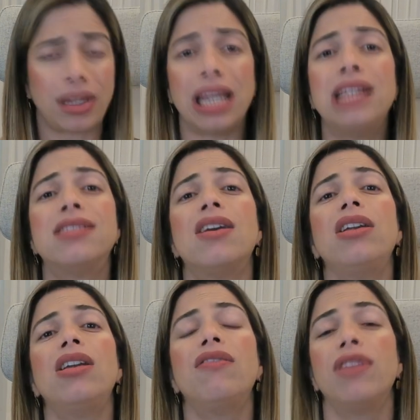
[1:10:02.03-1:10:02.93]
It's not
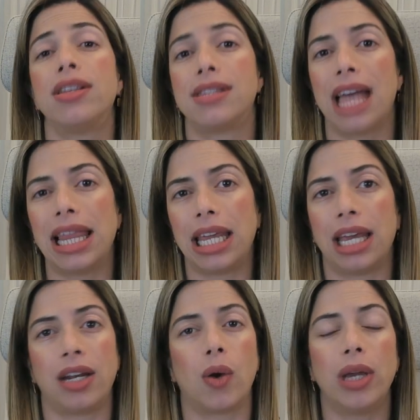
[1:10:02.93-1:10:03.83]
enough with selling
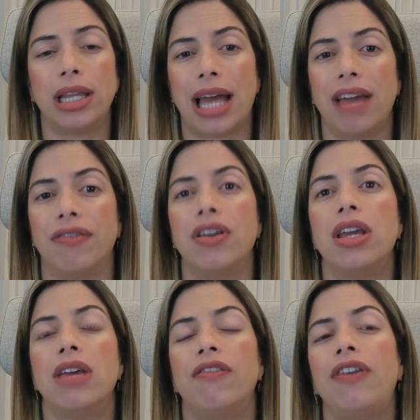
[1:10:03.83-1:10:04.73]
and going live.
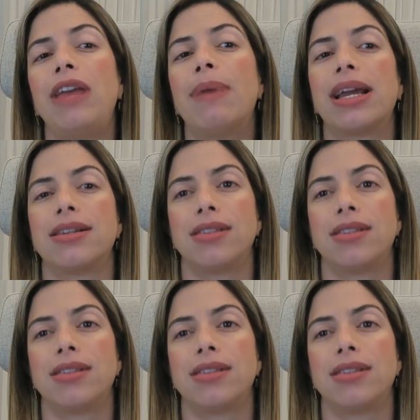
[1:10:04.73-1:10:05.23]
Feedback is